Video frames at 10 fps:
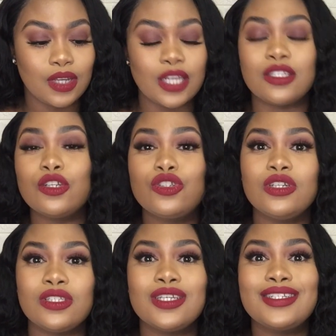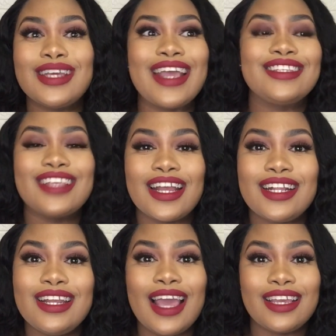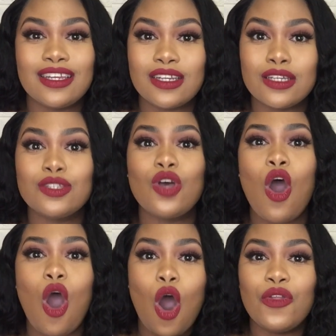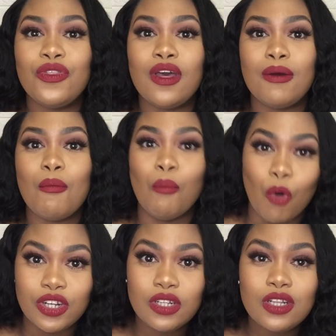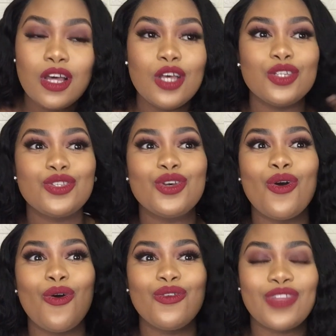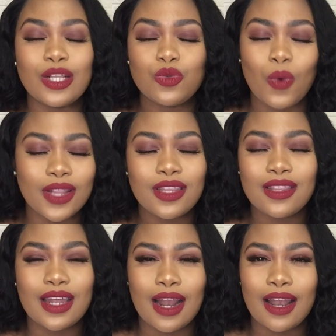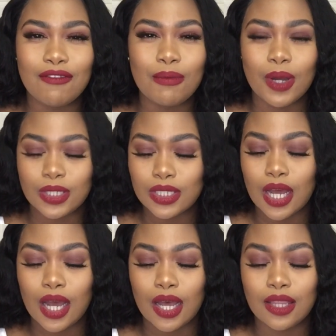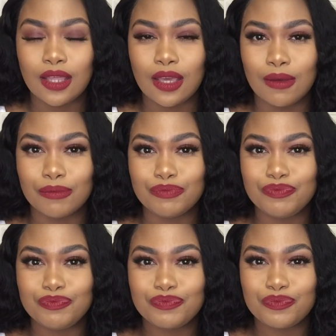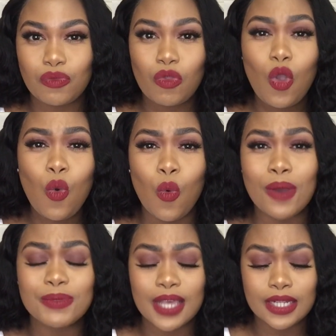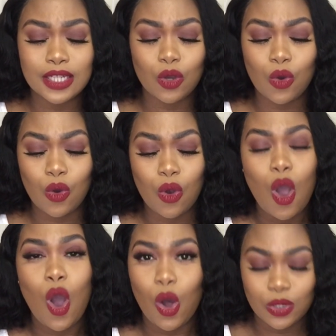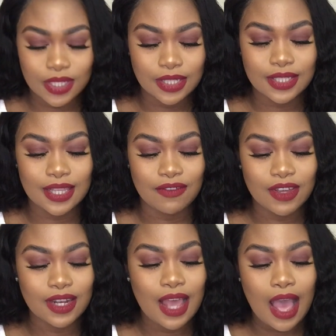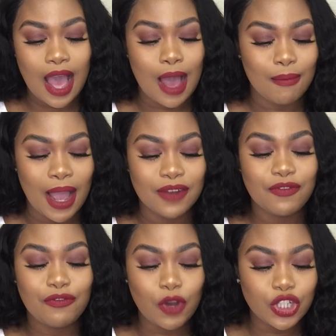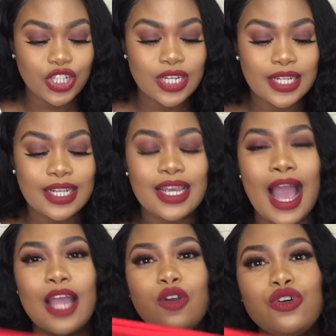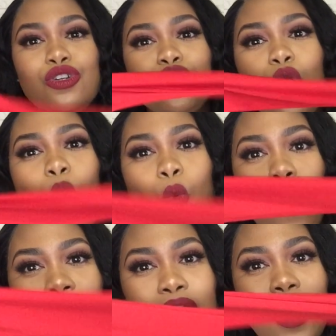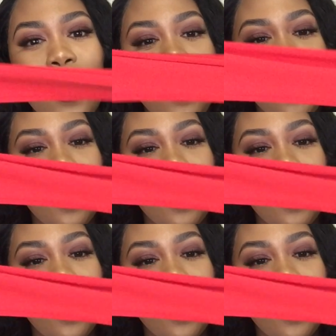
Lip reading: is it exactly like it is on the model? So that's one thing that I love about the website, Yago Wholesale7. Unfortunately, I couldn't wear